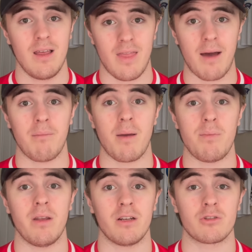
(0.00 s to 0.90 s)
That might
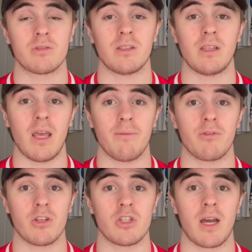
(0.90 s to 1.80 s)
be an interesting game
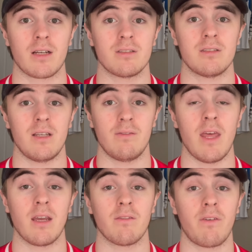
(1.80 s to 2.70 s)
for the Czechs to see if
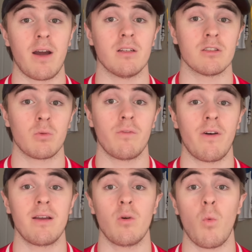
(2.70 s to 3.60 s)
they can
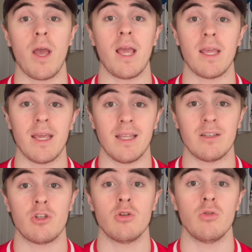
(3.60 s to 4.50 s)
find a way
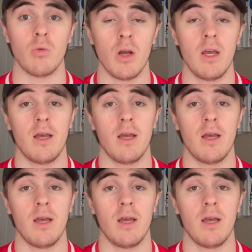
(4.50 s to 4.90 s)
into